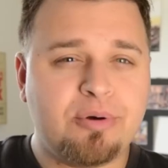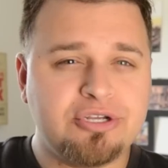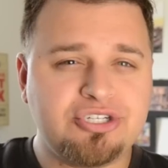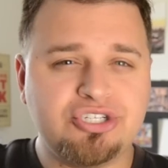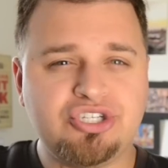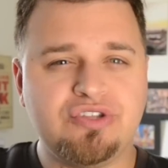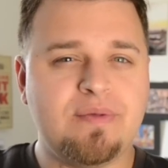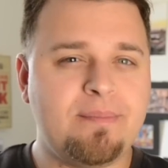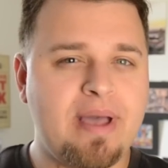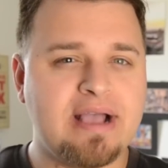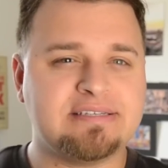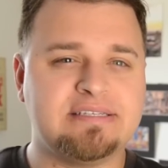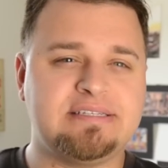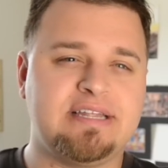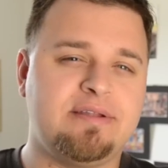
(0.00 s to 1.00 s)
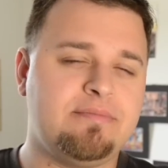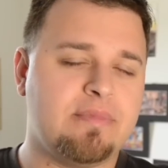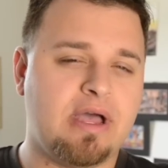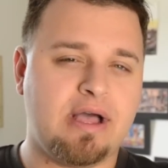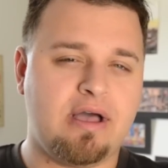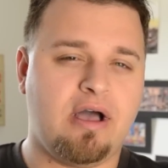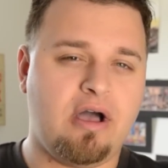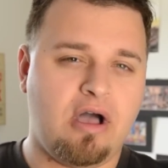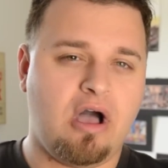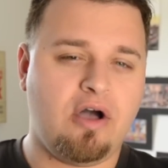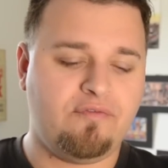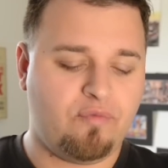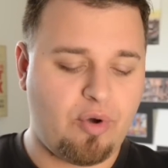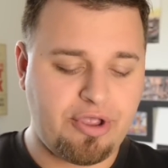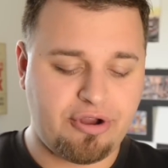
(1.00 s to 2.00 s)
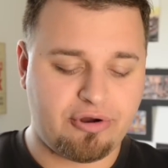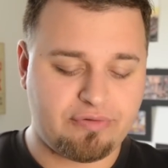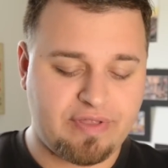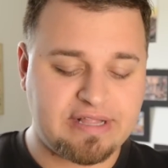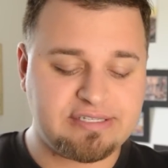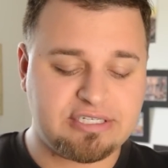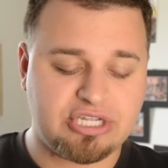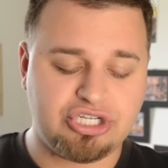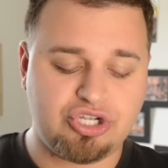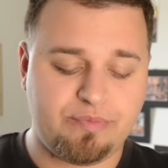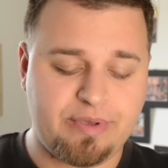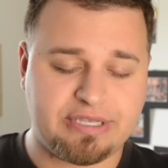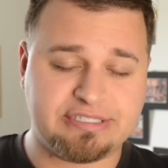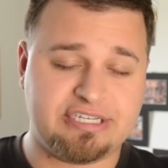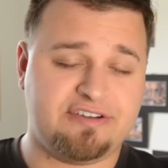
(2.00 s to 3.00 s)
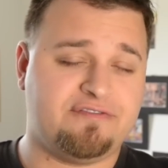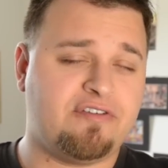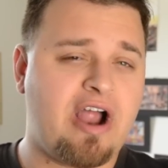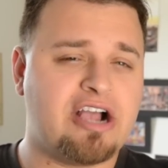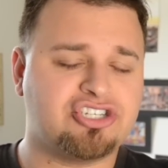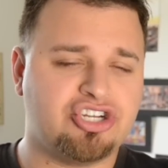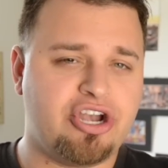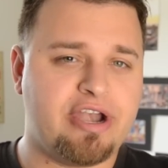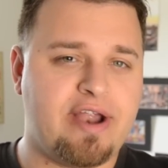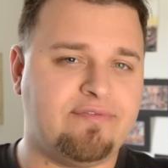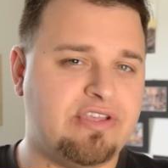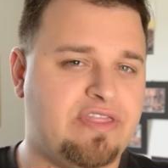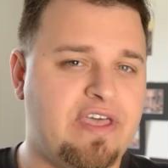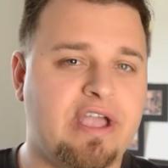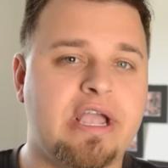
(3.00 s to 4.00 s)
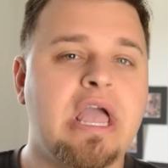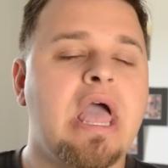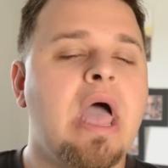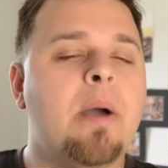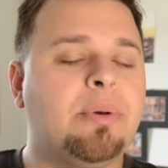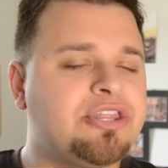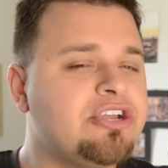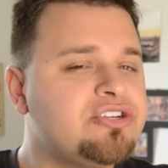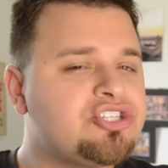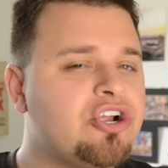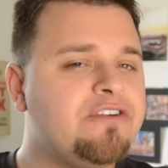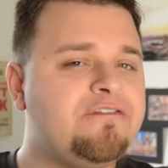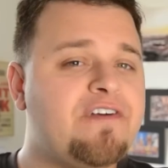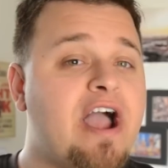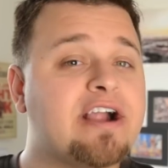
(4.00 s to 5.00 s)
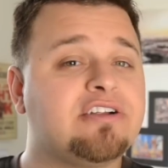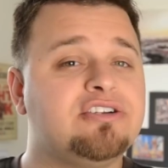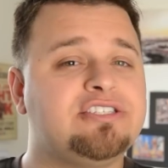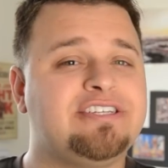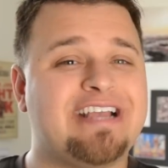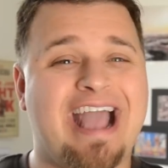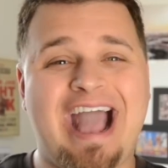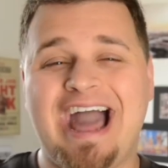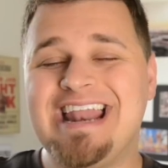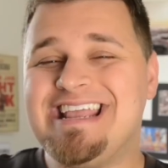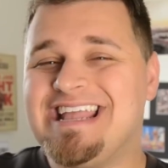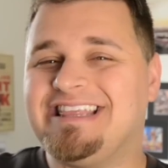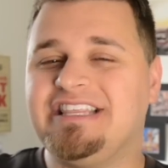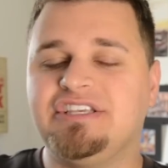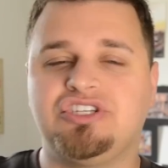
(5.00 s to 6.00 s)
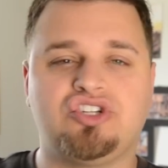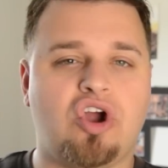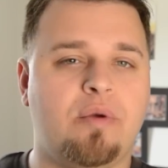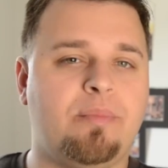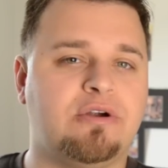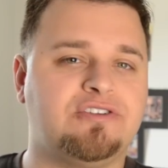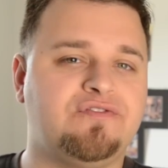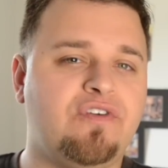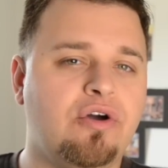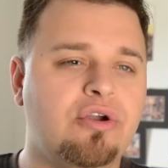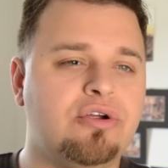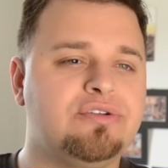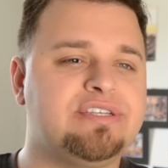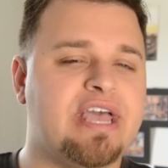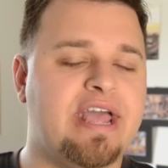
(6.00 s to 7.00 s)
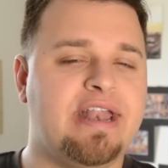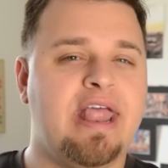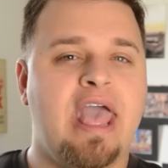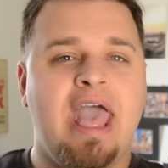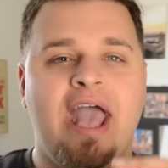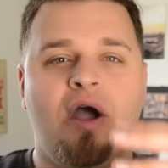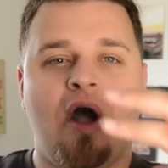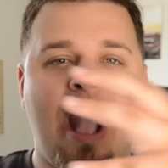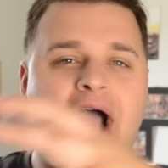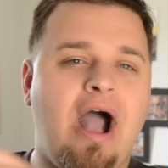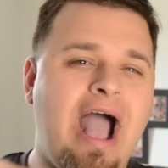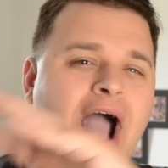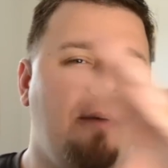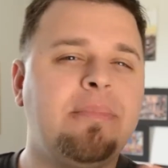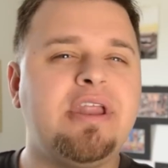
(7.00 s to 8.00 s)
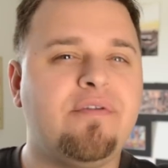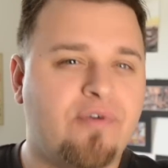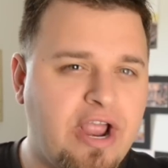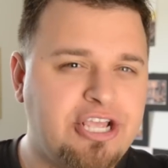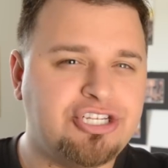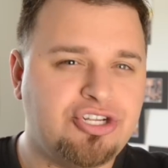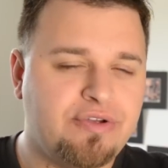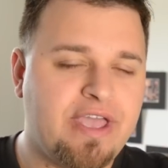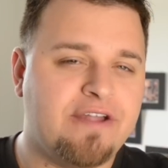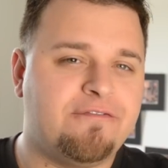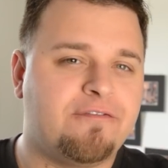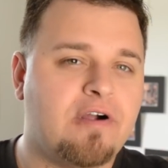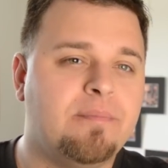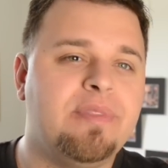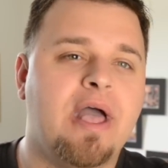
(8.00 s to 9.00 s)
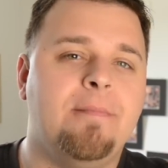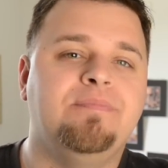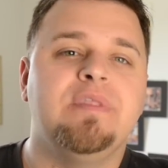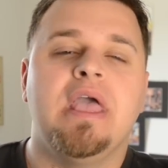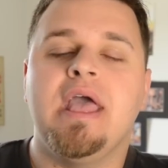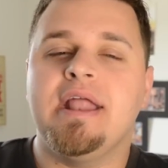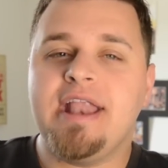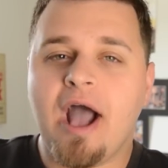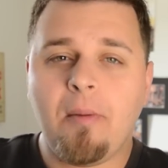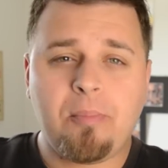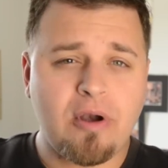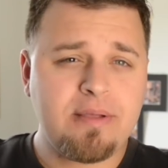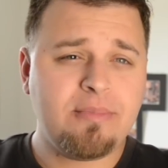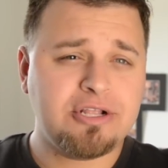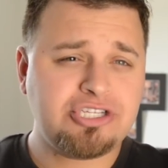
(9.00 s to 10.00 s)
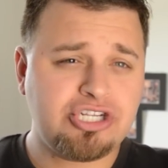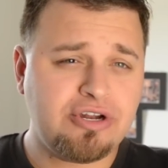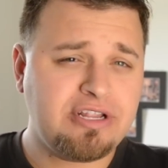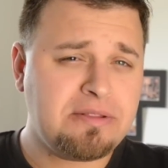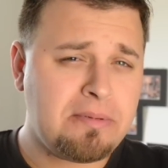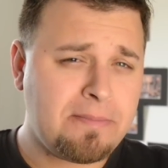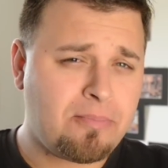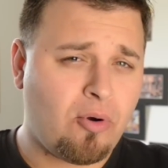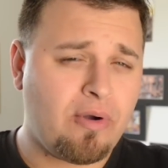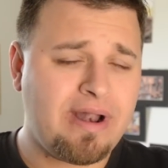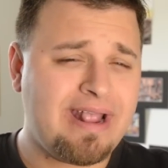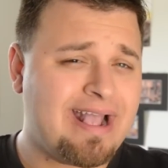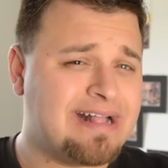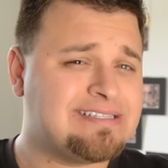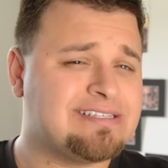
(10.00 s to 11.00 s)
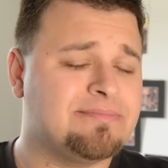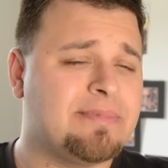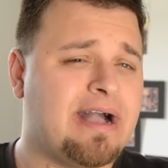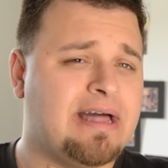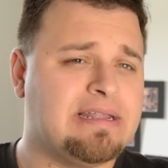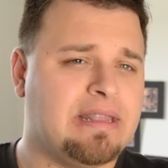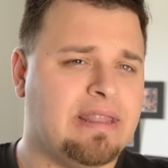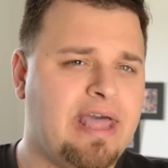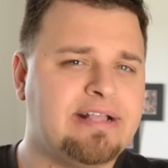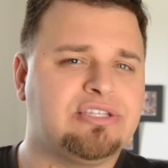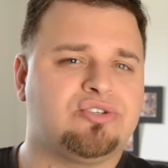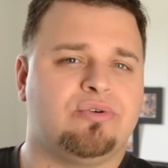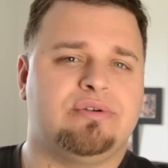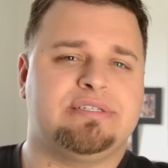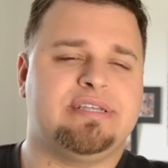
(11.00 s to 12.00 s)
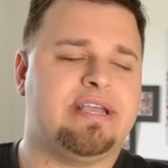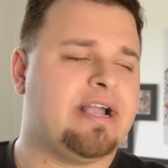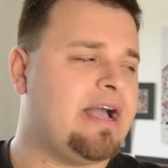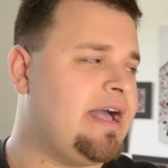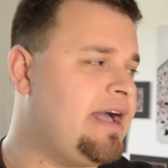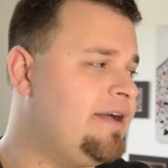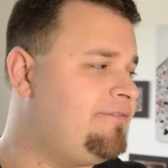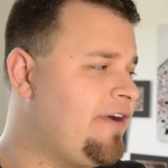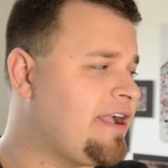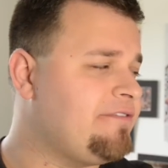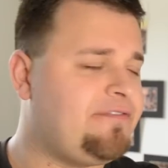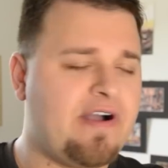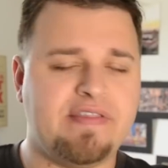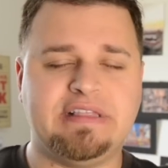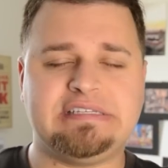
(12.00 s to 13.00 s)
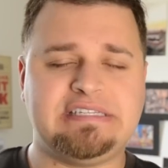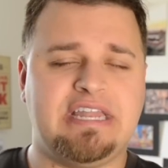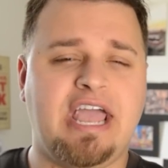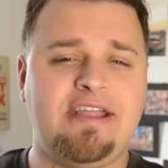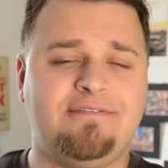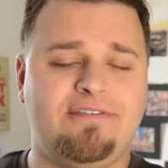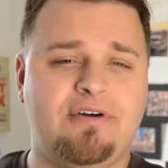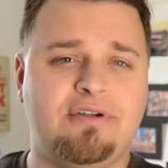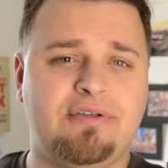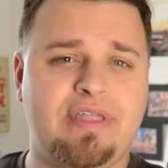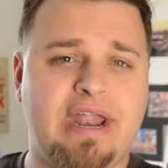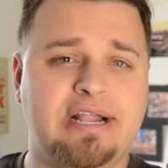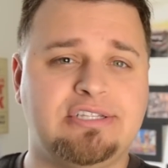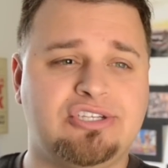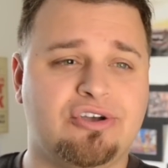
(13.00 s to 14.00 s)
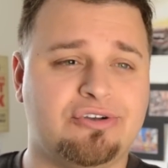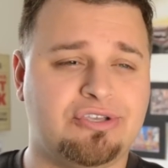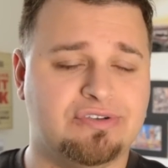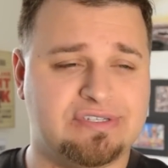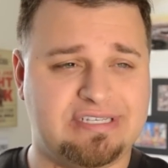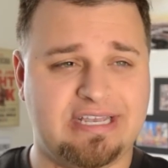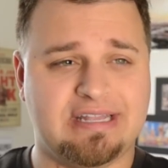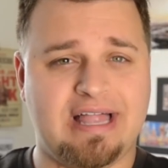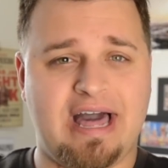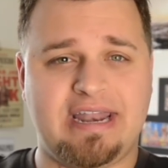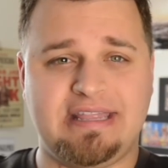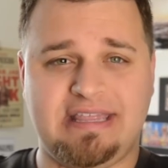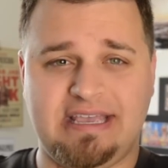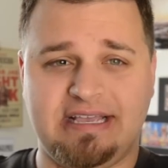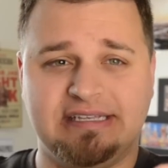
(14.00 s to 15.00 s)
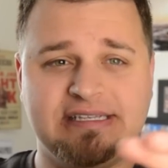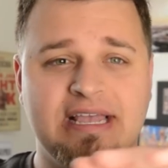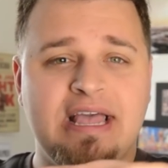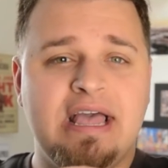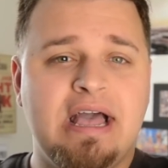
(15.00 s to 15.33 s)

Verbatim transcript: push it to the max extent uh, uh, of what your lens can do because of diffraction and everything. But there are certain factors to how to get these starburst photos and how many rays you get from them. Now, pretty much you need to be pointing at some kind of light source. Like uh, if I could find this night photo that I took, you'll see a lot of these